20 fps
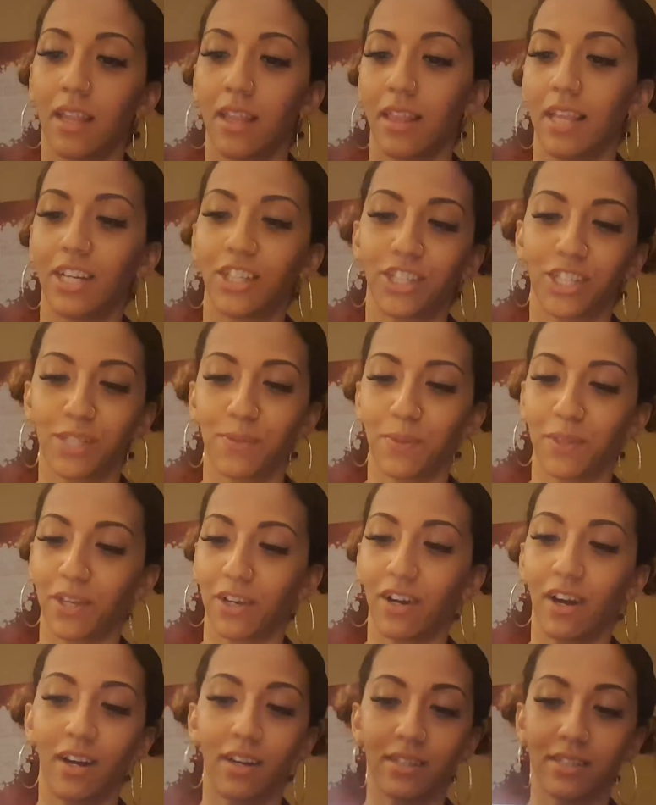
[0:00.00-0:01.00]
That's just what the
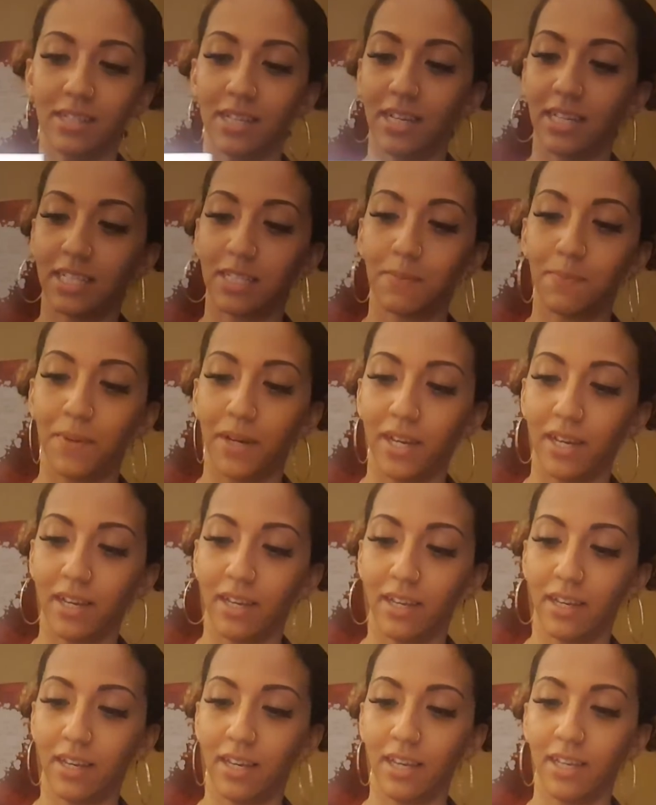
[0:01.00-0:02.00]
card says,
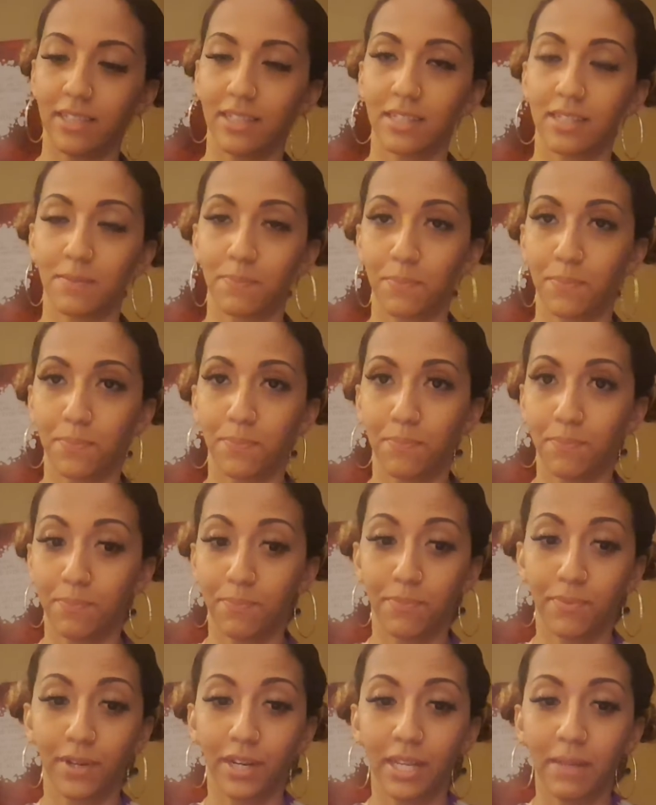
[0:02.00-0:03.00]
but it's
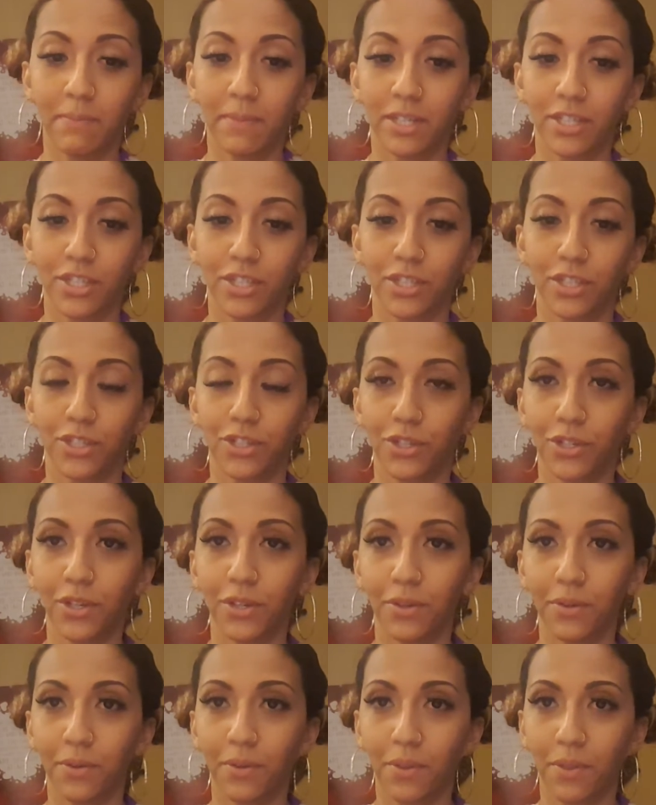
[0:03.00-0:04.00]
pretty much the
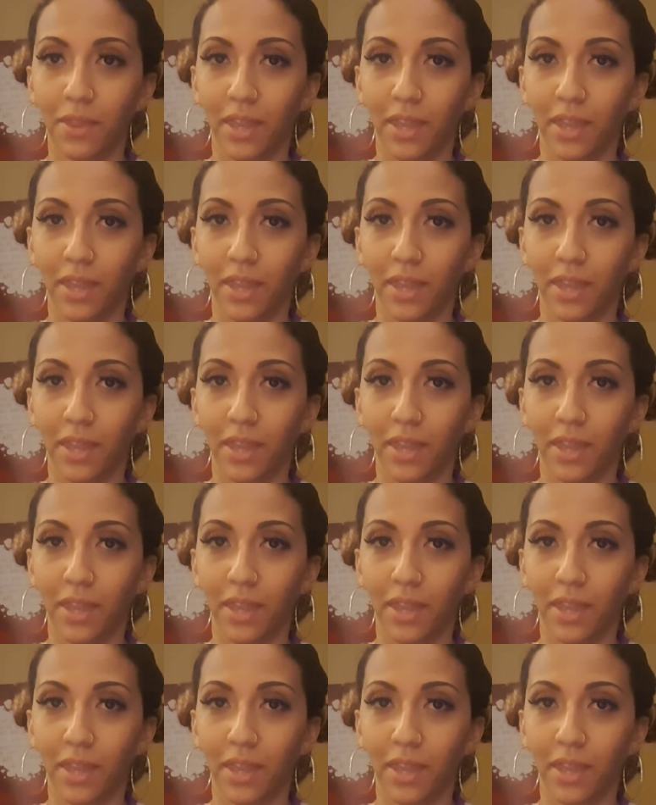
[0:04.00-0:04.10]
truth.